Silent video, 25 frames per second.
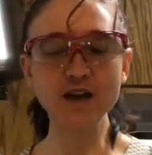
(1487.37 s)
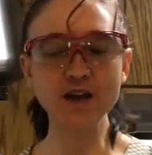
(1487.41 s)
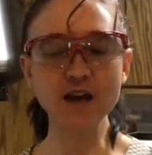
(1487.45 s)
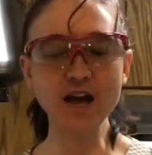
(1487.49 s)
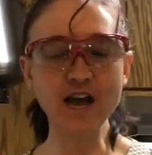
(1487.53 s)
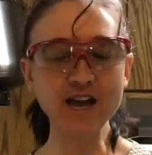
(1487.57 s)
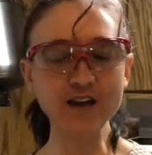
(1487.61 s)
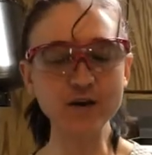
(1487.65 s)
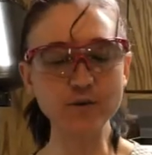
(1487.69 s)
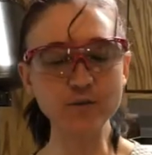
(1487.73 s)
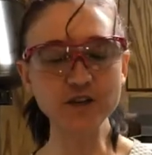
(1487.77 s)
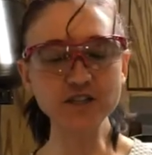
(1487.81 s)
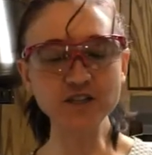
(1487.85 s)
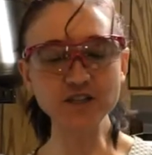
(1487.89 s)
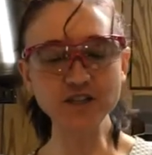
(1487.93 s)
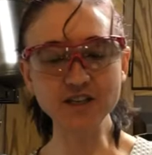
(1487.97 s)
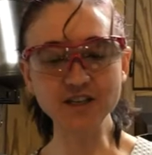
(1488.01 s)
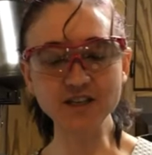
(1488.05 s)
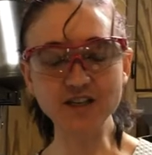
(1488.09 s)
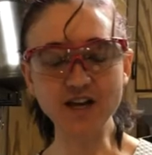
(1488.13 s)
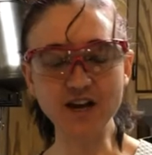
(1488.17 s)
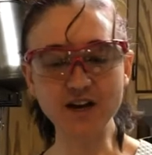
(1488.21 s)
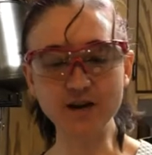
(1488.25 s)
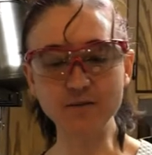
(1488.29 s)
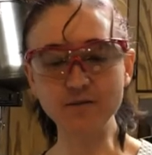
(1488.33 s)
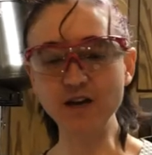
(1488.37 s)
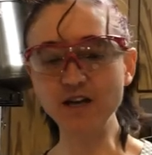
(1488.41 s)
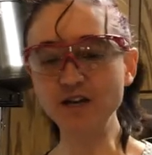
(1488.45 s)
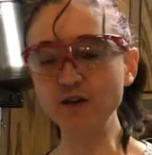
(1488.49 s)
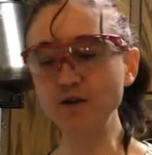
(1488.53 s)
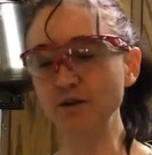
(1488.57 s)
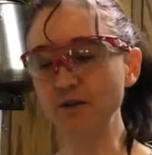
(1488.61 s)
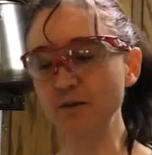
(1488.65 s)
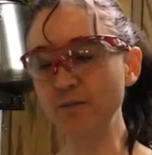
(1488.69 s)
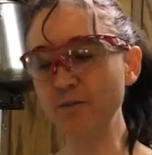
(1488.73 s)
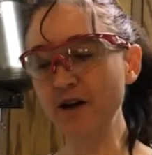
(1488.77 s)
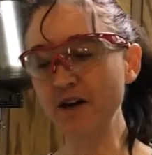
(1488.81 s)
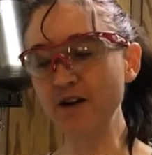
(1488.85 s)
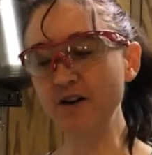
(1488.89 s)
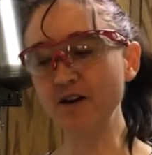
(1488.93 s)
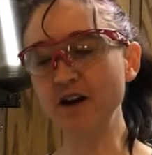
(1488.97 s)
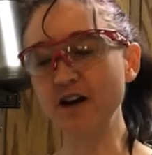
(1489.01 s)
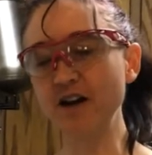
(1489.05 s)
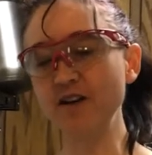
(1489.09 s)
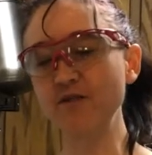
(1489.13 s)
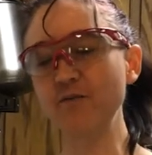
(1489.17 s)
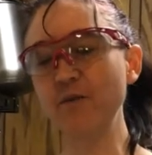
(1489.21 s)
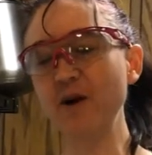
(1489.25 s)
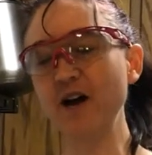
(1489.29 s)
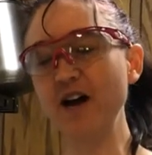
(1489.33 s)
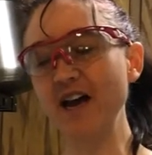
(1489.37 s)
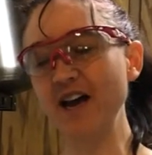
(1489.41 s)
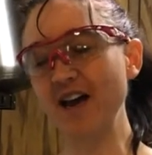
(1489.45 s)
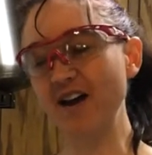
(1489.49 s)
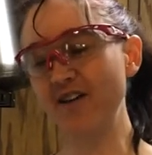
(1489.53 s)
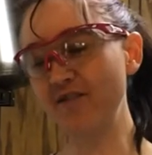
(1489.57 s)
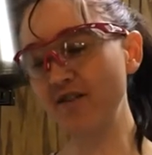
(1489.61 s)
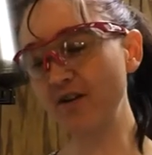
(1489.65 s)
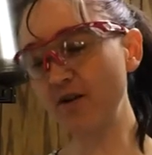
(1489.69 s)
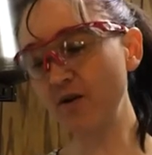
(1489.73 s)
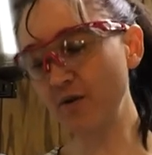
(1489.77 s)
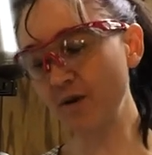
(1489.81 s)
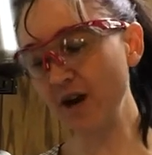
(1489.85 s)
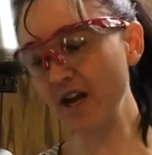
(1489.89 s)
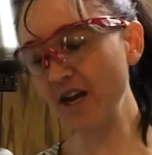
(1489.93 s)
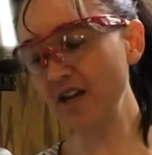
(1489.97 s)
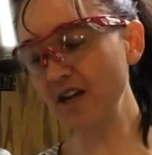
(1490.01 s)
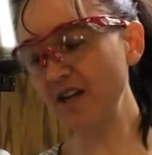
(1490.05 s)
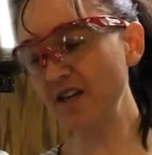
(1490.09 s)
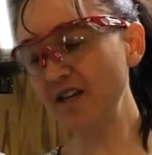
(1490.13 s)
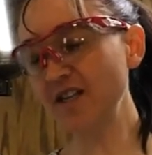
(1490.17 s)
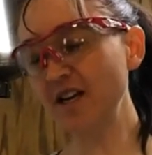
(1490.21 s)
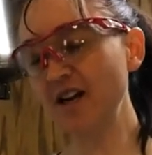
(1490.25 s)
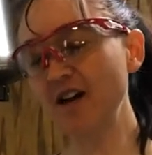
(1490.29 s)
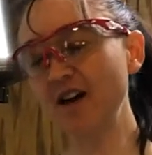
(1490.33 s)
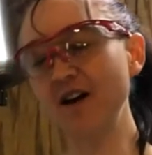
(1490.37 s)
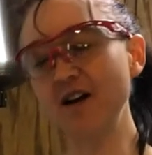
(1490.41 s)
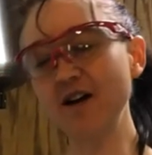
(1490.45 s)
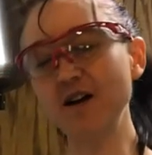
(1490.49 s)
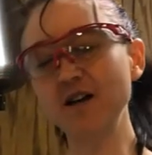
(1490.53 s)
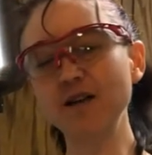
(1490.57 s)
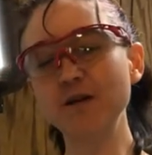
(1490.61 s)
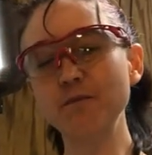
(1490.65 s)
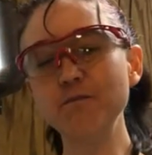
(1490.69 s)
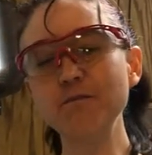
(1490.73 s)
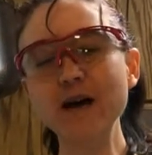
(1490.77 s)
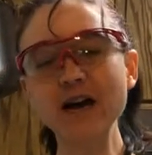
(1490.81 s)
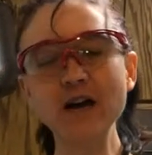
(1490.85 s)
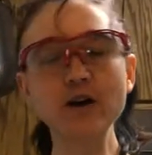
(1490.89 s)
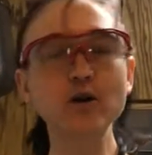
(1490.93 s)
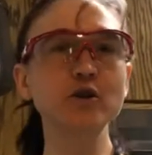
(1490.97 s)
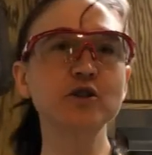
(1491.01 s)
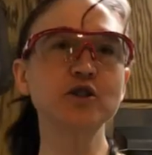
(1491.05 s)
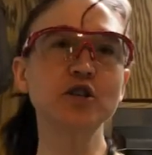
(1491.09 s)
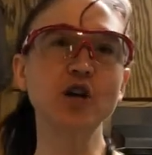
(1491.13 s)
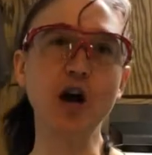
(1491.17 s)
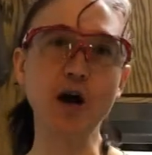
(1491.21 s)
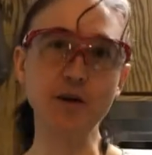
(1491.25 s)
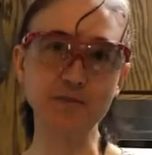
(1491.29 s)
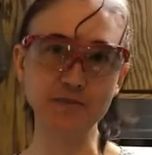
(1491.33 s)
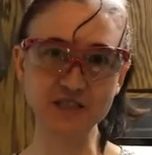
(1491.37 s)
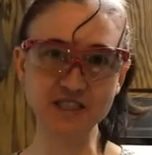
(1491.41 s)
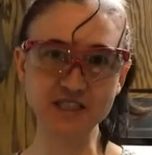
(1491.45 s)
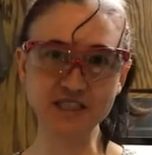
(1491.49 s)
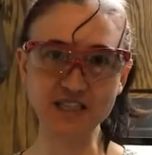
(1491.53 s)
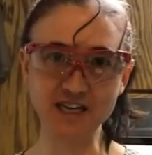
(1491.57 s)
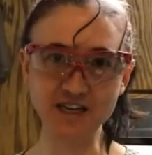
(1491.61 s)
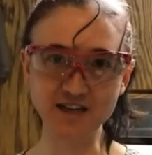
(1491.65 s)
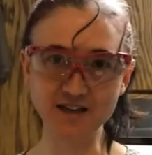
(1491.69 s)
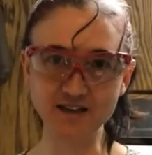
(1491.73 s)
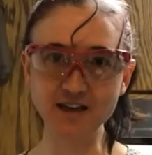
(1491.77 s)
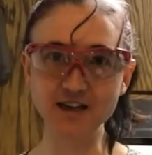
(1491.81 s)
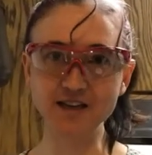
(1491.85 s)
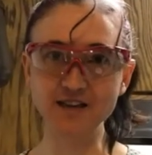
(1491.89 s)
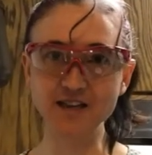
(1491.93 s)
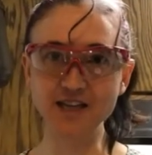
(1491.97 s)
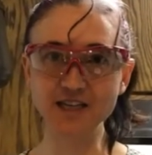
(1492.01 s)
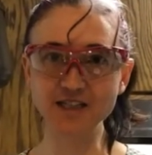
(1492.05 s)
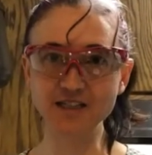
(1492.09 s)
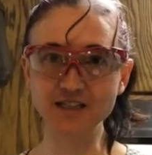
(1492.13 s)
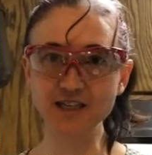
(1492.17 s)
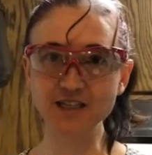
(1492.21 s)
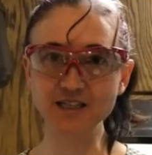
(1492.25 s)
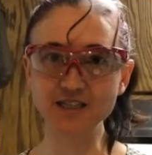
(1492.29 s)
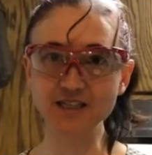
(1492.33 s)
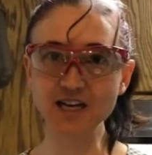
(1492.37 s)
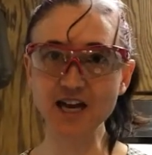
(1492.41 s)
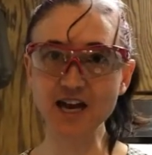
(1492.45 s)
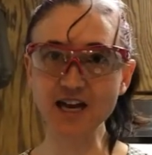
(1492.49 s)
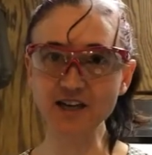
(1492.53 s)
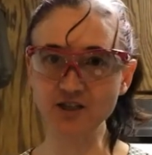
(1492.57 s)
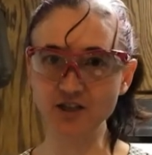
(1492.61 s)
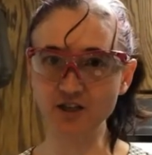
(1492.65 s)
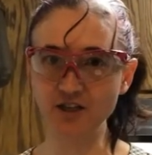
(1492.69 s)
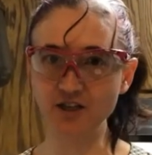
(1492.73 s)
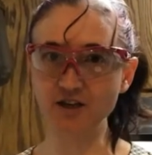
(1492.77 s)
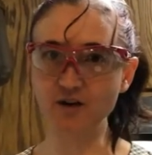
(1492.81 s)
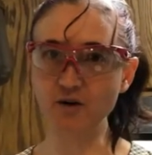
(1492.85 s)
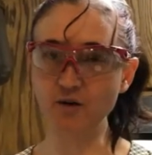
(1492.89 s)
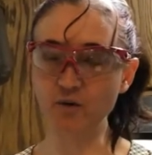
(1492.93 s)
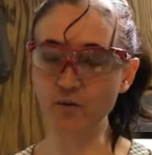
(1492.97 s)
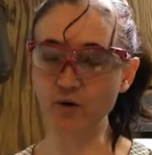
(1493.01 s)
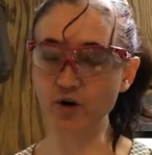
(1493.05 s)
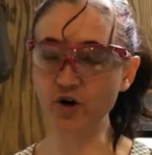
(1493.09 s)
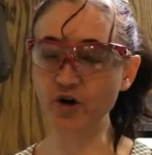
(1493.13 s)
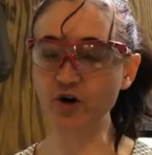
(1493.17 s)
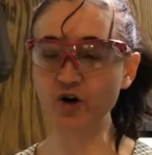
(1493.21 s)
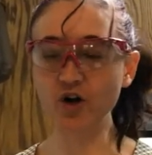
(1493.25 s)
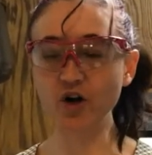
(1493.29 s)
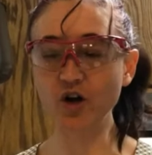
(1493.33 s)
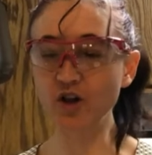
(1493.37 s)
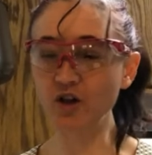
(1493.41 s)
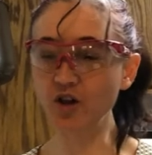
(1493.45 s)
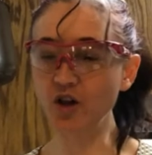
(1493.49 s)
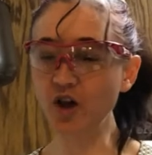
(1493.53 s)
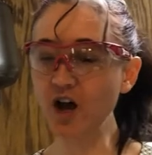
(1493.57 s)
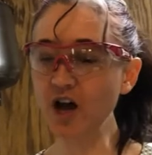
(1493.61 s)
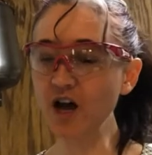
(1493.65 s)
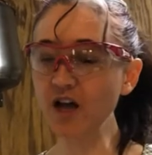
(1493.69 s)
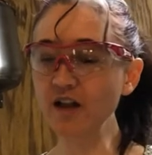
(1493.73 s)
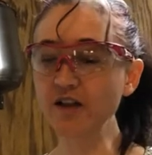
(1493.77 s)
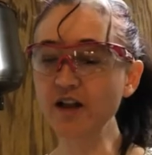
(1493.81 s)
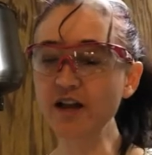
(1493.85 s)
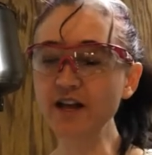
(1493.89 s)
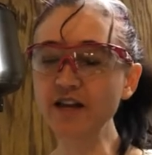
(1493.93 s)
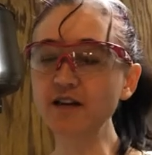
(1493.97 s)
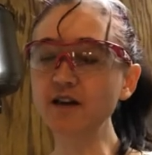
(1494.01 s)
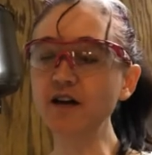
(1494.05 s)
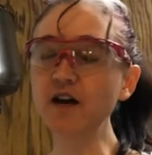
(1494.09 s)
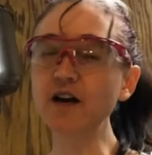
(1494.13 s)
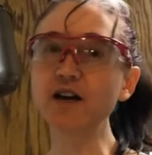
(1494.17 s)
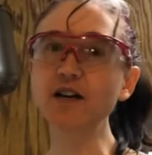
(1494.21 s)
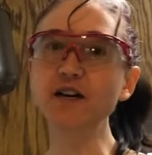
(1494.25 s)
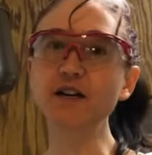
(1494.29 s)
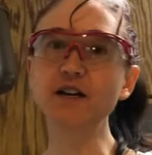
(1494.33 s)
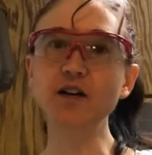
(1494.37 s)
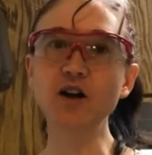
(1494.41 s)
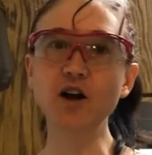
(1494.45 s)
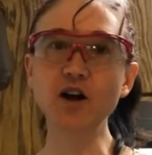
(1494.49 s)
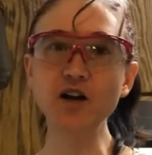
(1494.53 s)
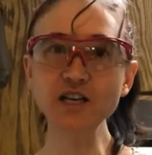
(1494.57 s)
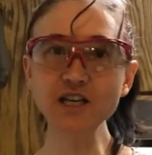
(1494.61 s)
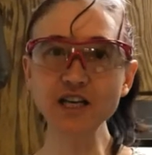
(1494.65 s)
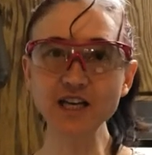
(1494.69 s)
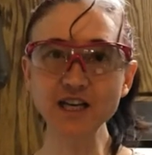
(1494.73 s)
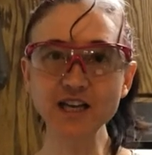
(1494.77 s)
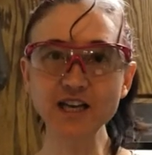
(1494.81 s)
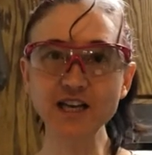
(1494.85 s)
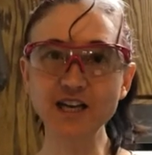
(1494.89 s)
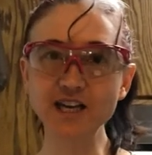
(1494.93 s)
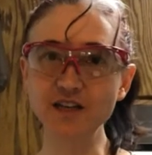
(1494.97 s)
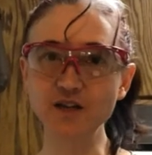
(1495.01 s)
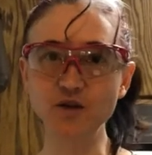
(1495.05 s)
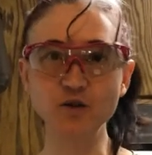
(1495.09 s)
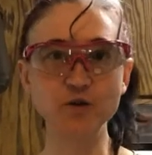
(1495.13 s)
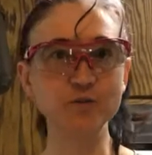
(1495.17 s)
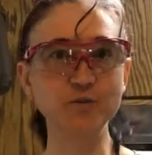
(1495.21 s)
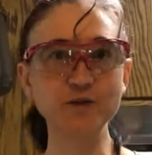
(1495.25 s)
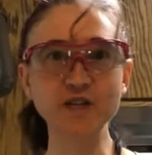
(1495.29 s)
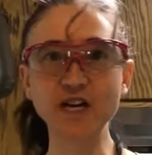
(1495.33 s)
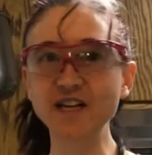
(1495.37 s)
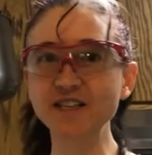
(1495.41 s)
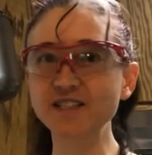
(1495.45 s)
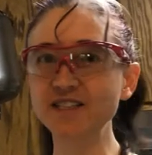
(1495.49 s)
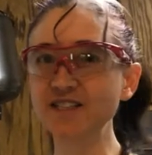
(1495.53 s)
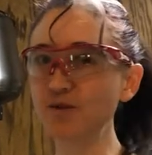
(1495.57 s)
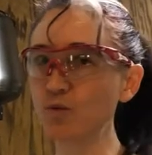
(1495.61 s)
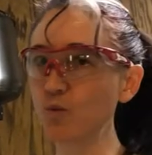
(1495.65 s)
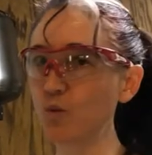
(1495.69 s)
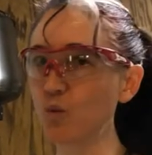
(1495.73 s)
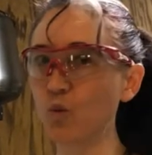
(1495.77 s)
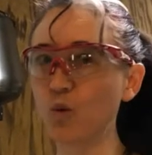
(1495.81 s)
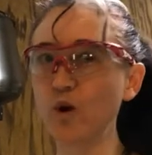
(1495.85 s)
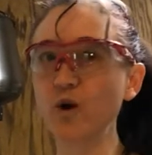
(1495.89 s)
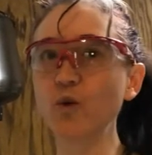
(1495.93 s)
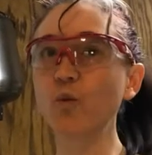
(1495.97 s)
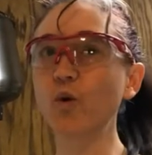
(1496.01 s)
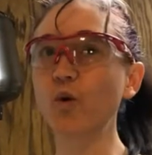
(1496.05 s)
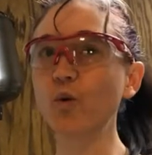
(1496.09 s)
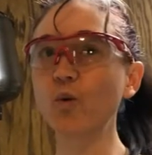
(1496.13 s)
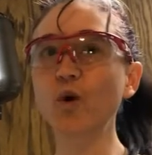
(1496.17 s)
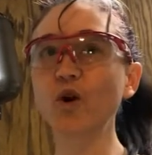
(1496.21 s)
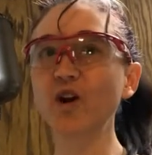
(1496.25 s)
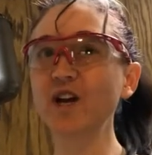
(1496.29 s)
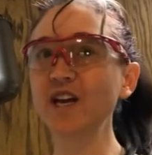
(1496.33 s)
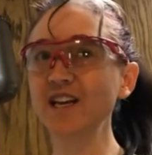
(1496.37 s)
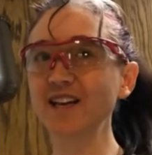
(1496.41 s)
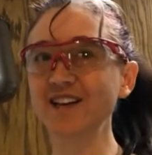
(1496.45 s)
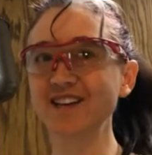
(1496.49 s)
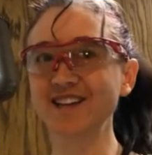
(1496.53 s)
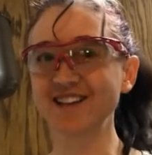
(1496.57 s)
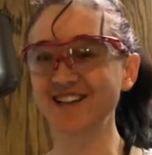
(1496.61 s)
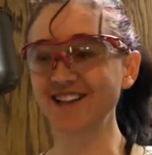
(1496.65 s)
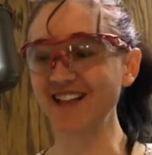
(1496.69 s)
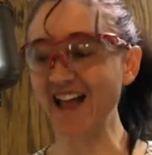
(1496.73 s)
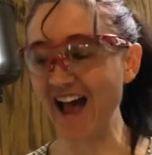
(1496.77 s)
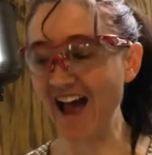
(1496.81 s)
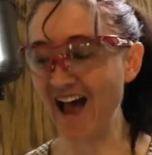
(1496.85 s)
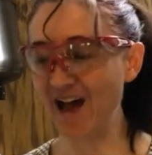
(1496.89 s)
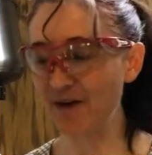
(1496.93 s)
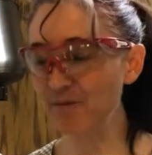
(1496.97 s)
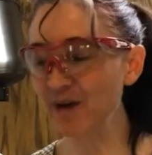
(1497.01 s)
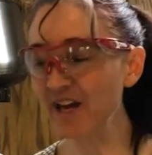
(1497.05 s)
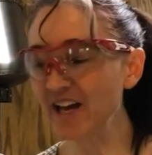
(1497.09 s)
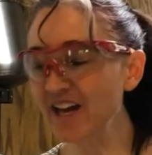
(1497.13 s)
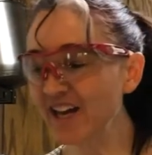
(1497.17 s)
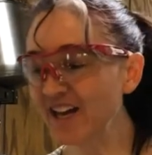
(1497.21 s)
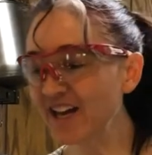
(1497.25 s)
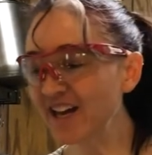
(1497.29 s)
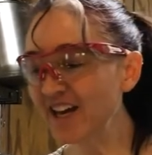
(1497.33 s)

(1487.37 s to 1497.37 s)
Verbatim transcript: I had originally thought I might use a butter knife, but I have a great uh, metal chopstick, and this is actually gonna work a lot like an inoculating loop does when we're working in the lab.